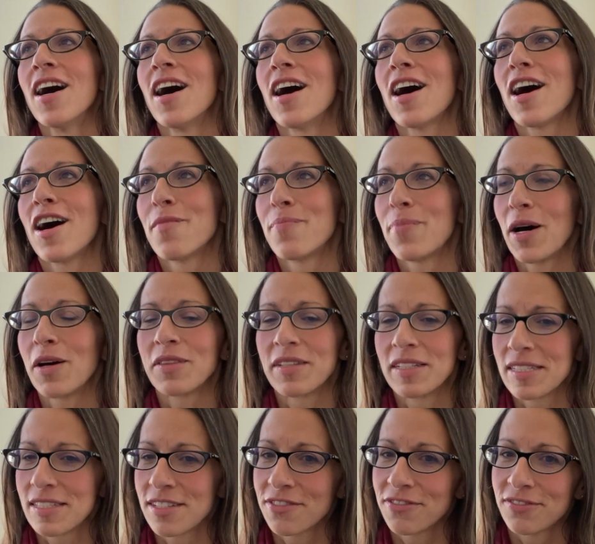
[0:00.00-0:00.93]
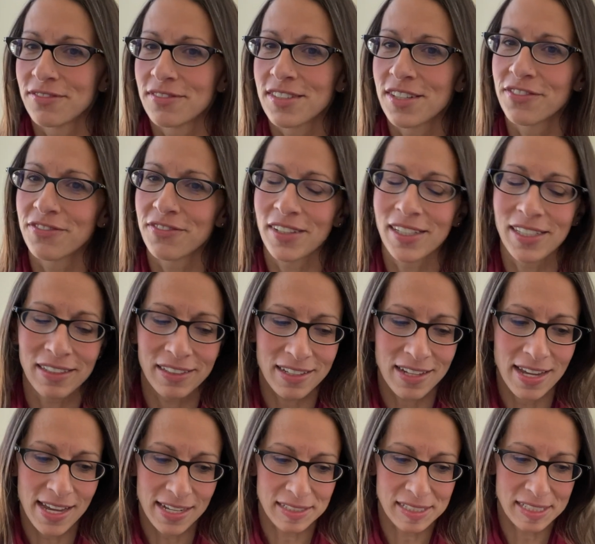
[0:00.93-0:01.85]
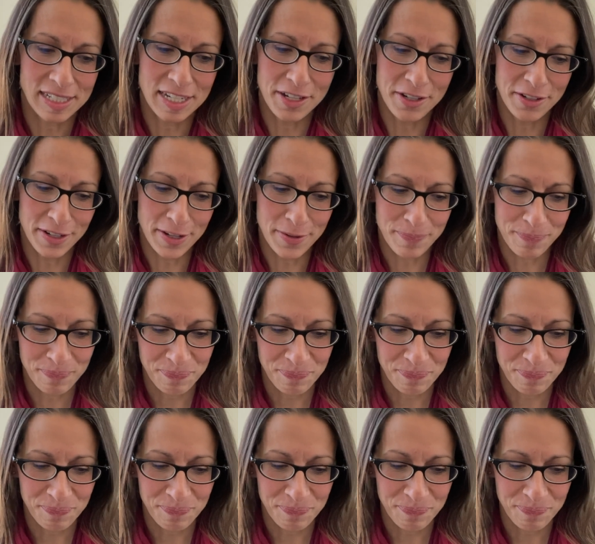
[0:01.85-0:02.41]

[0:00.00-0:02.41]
about this, to finally execute it.